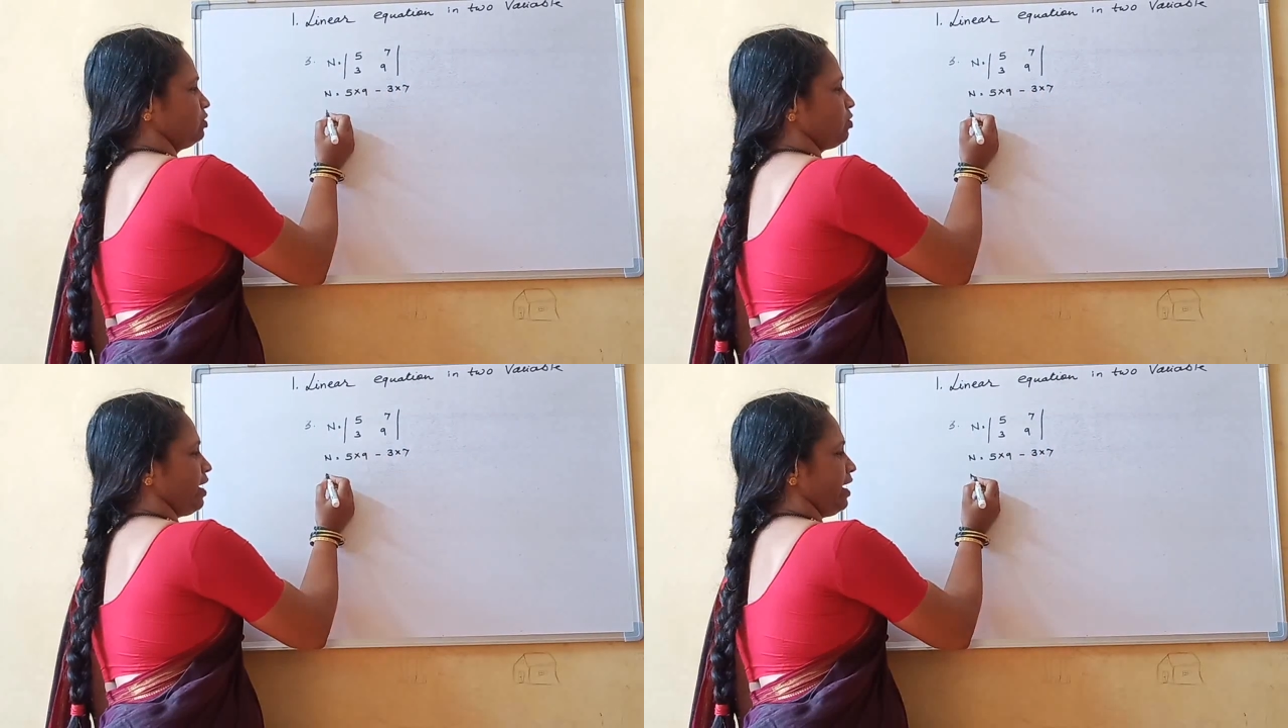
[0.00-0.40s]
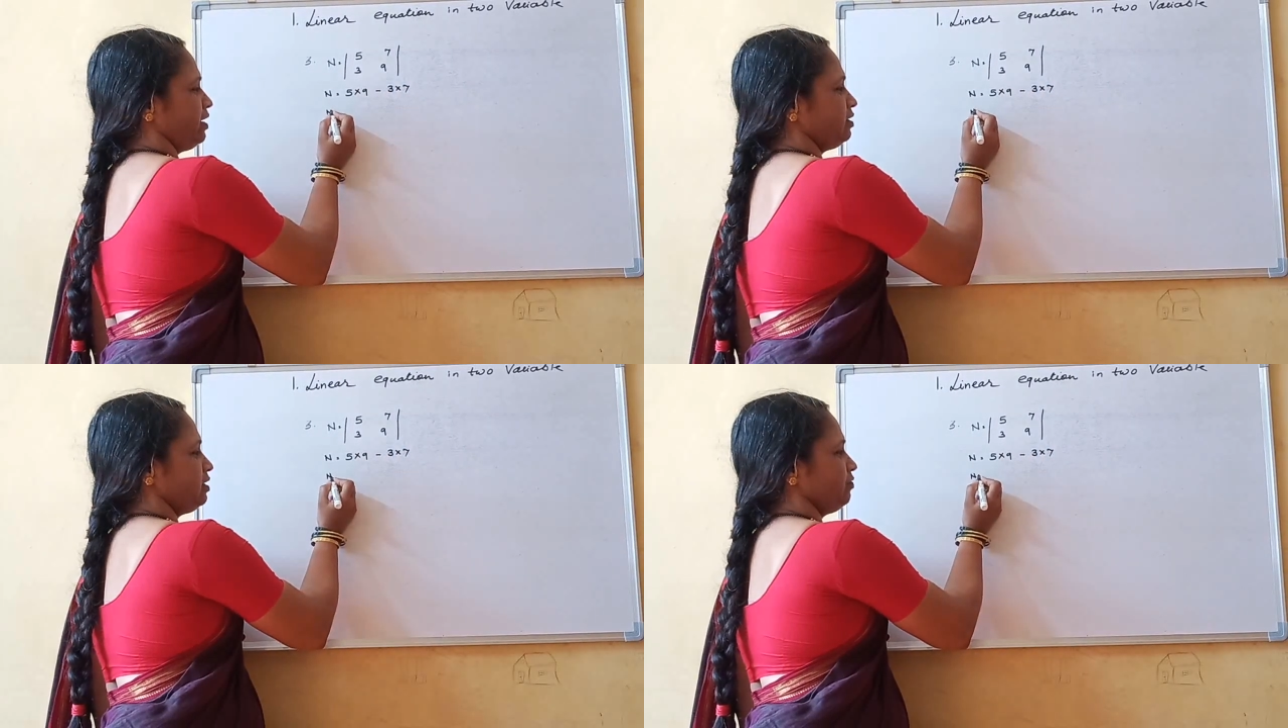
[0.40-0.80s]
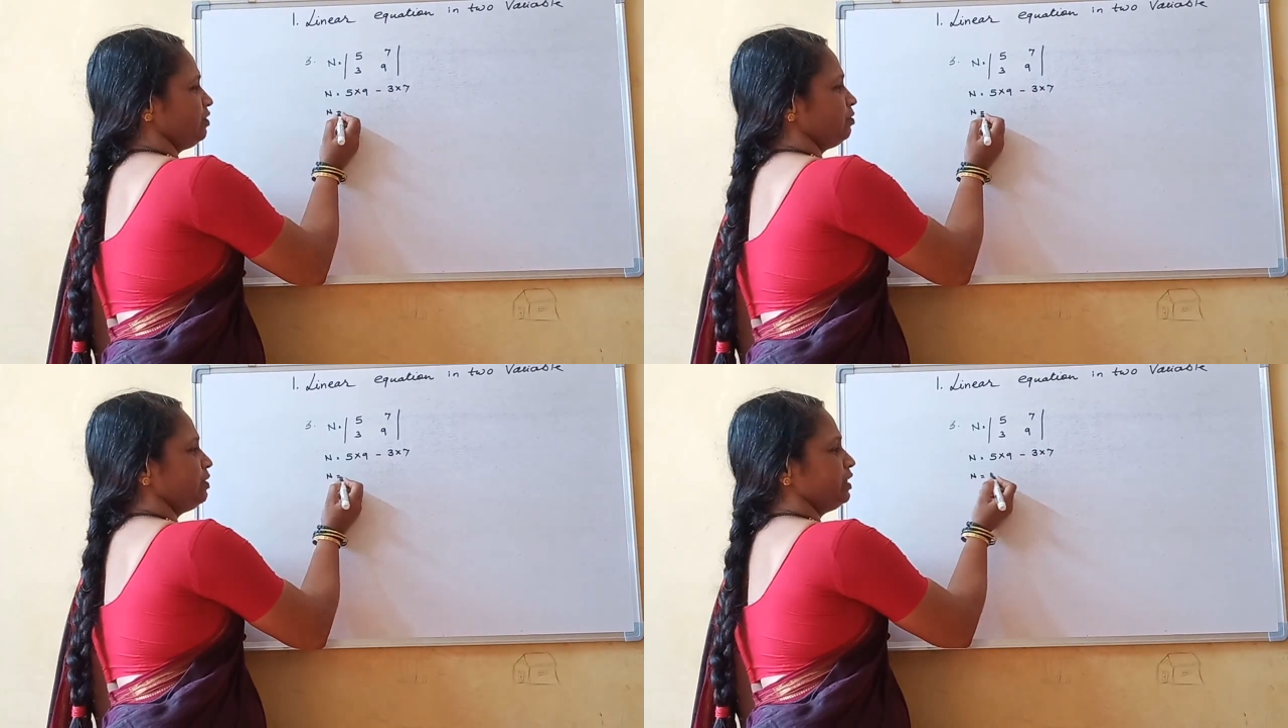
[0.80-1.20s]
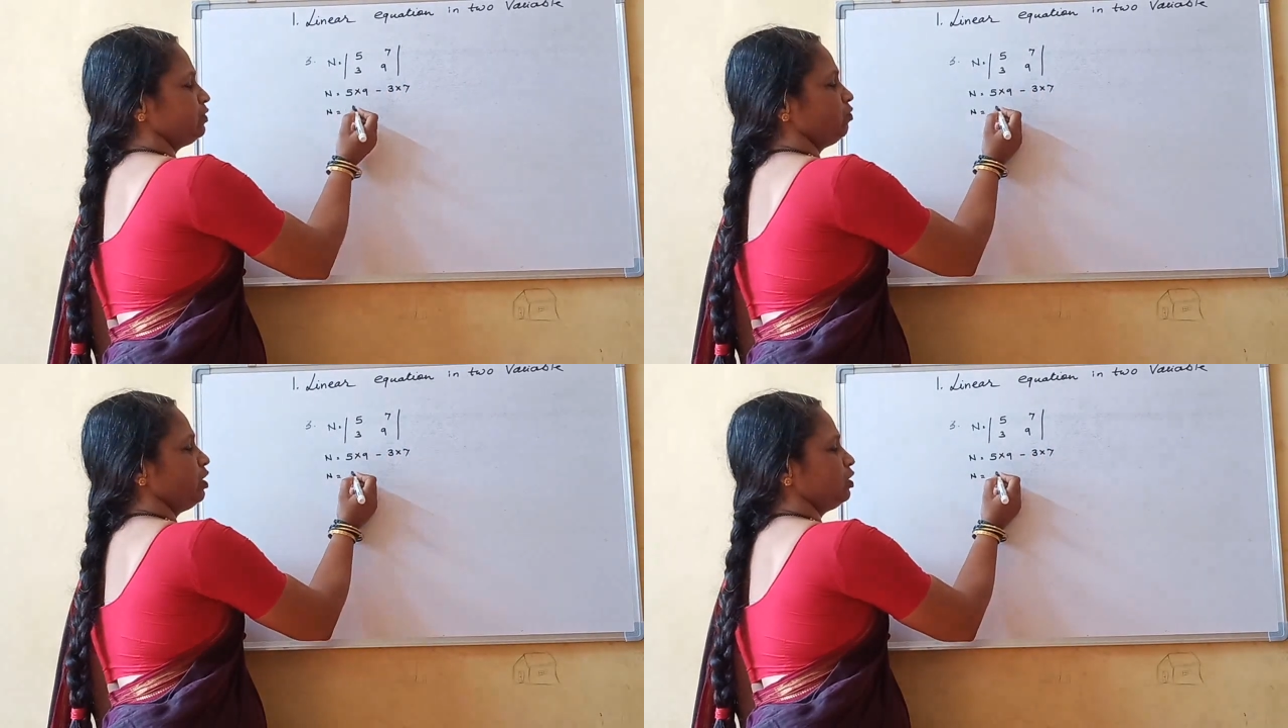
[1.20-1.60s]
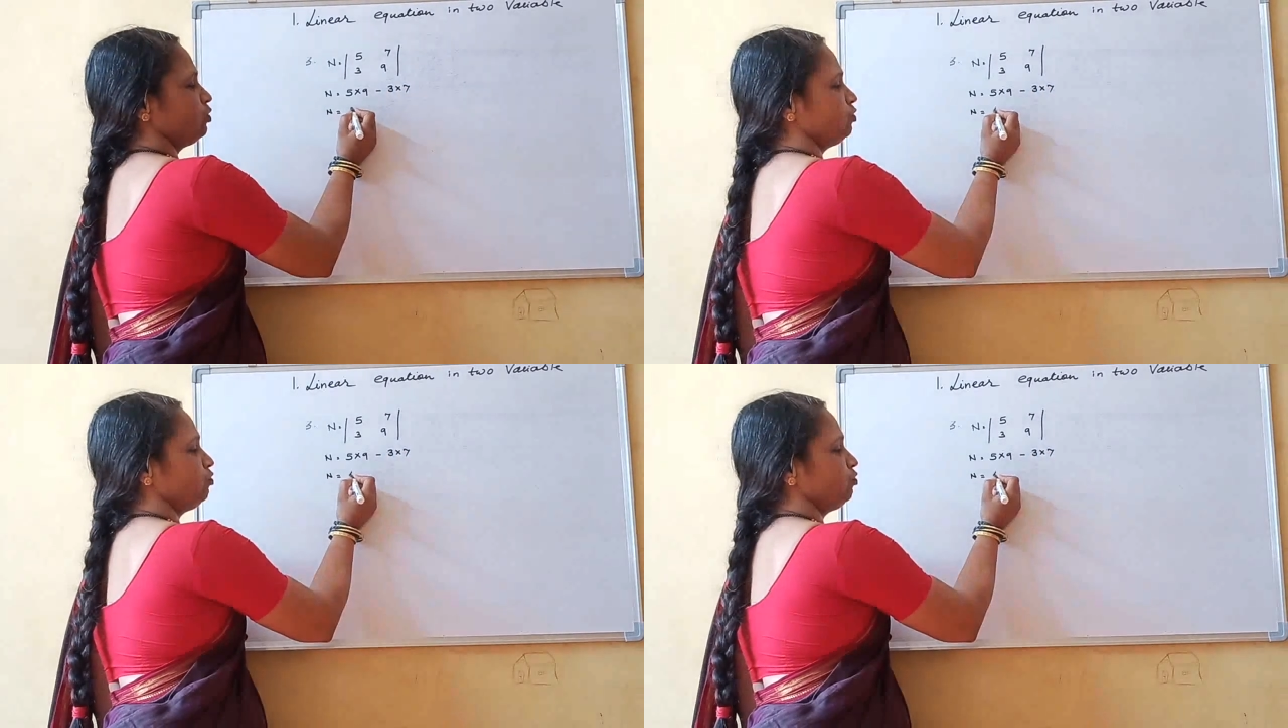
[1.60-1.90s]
So n will be equal to